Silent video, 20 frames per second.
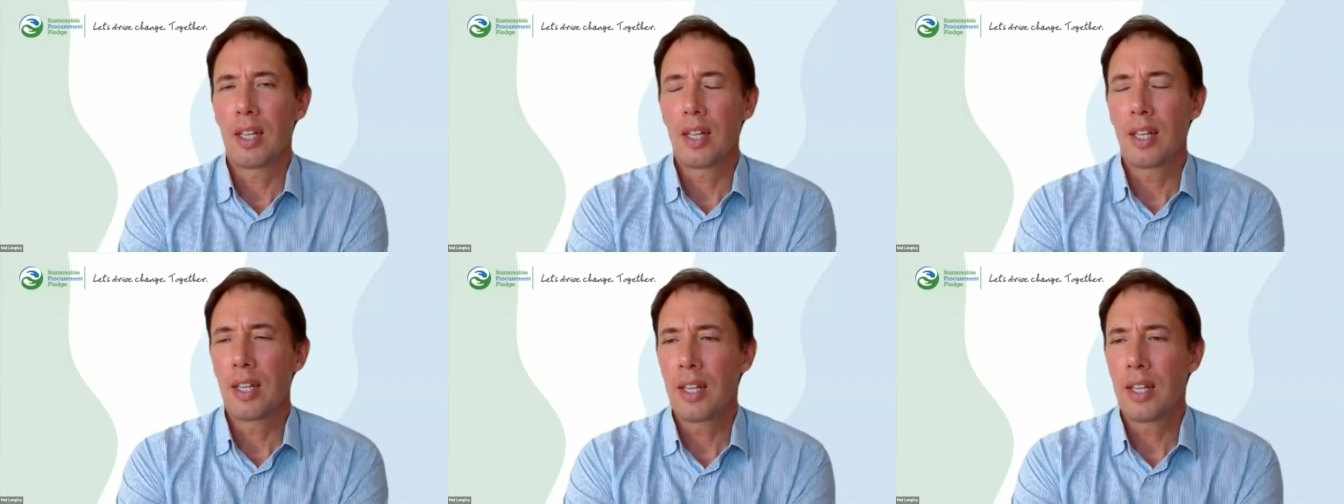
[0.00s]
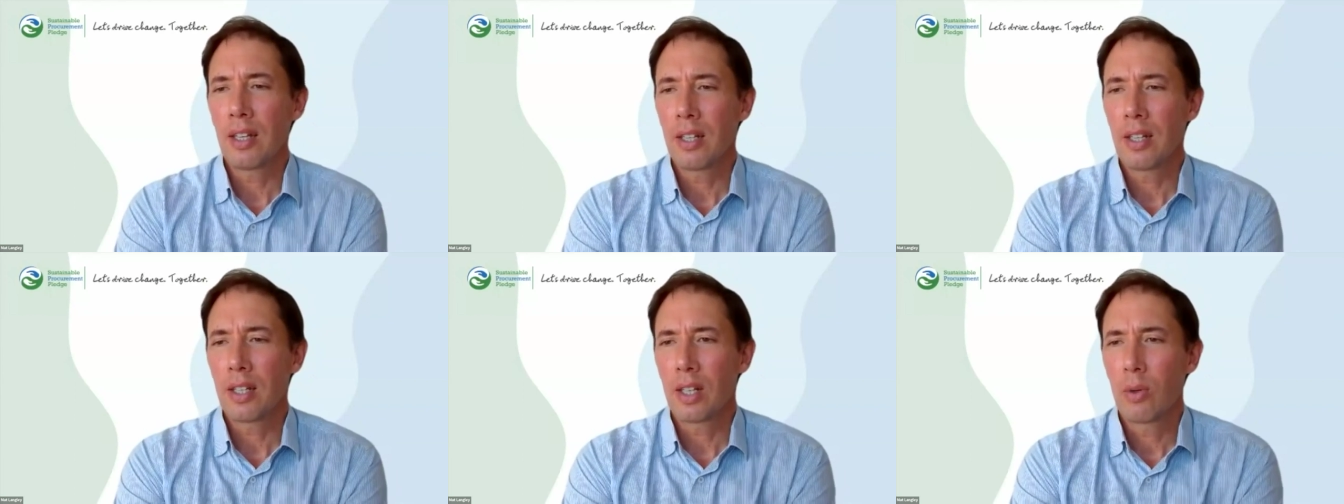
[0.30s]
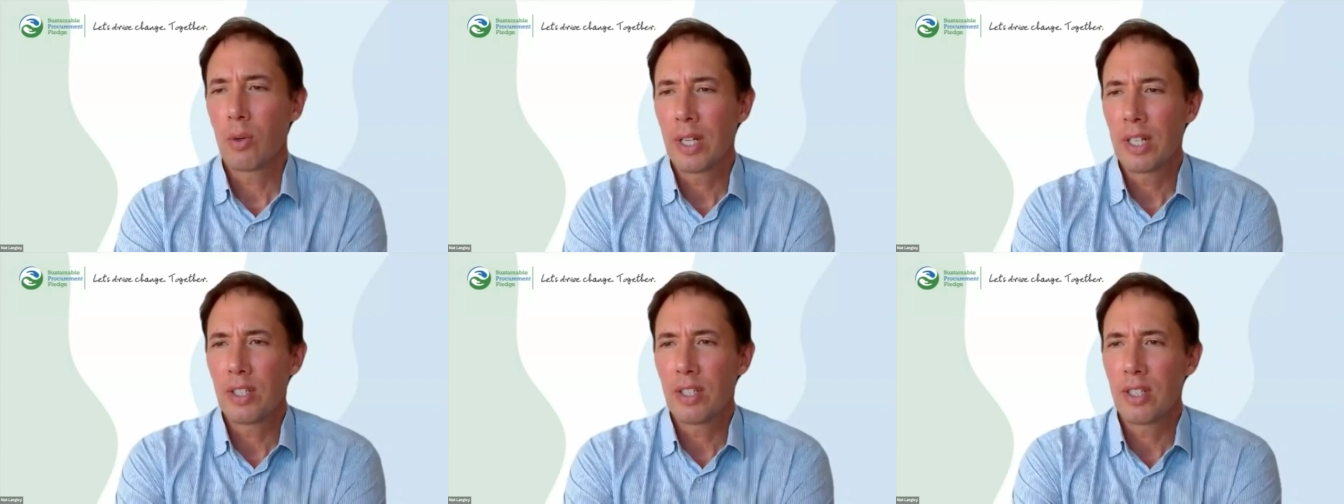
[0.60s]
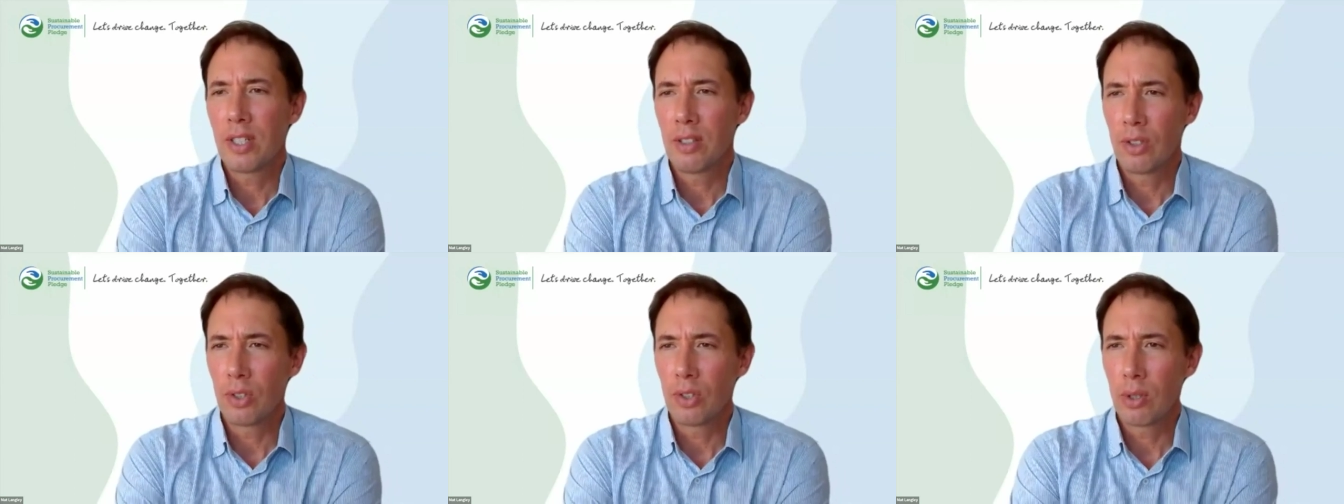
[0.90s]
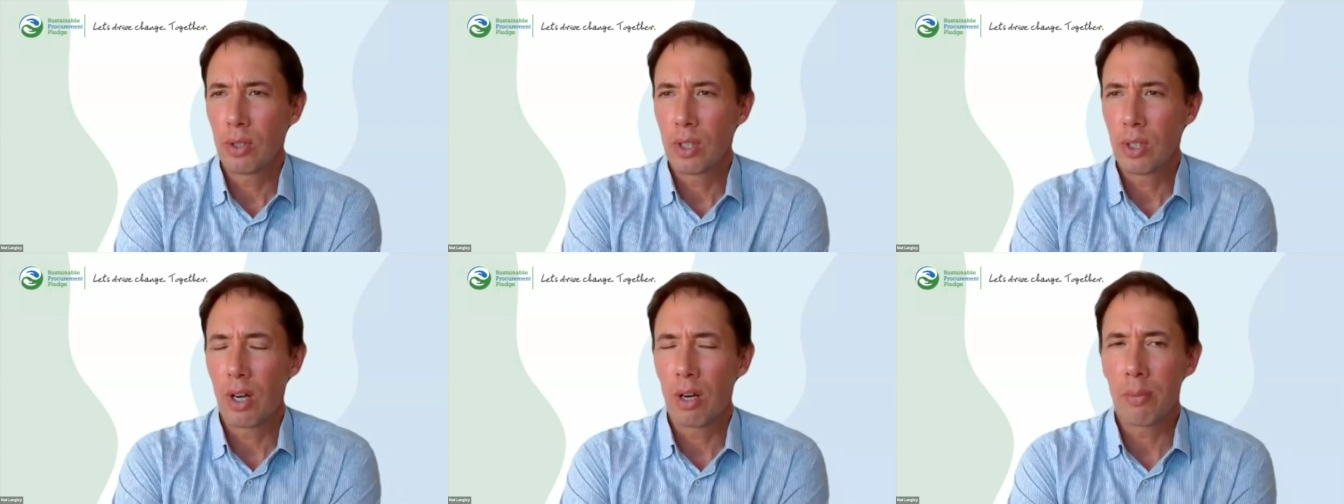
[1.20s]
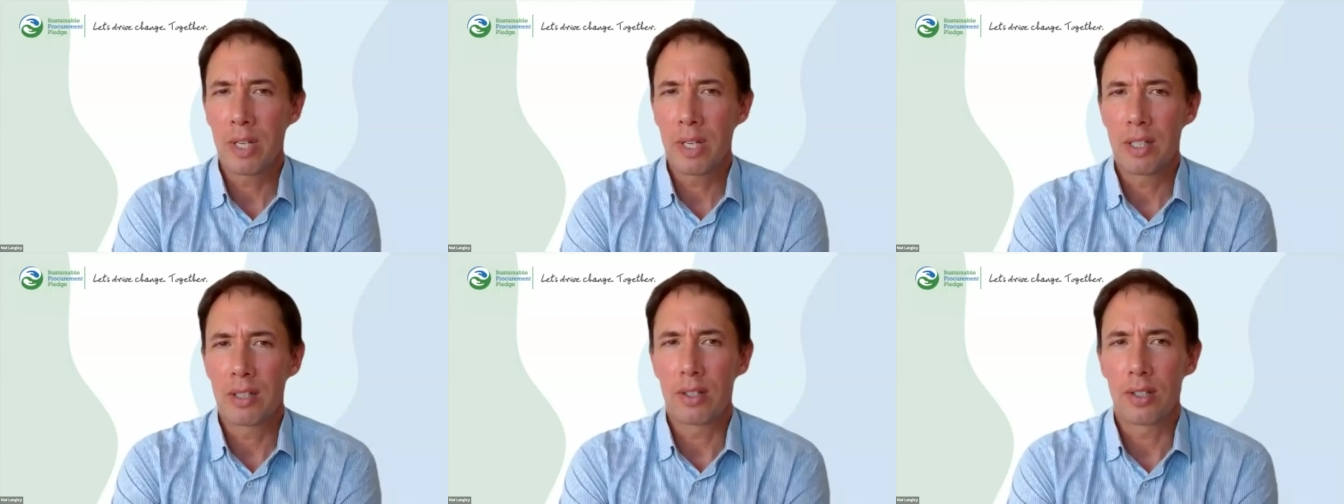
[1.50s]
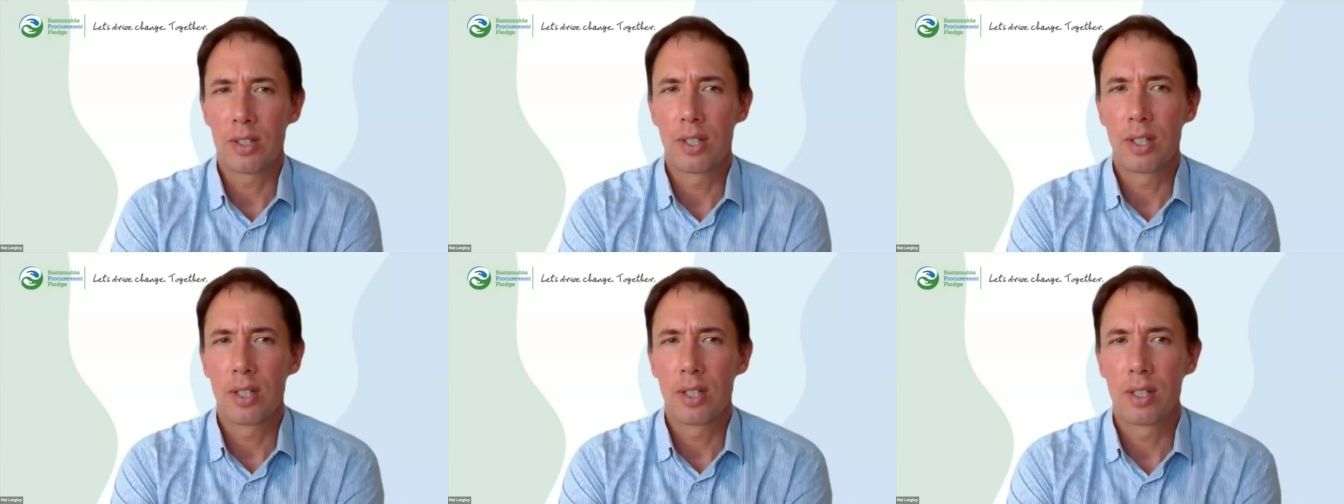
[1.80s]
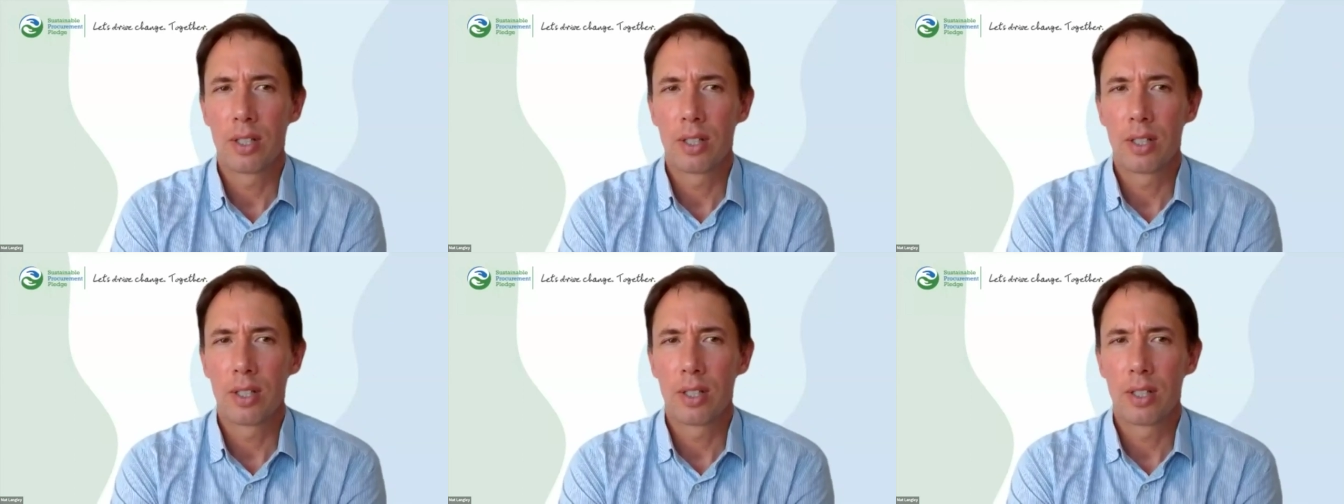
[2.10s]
Any other questions or comments?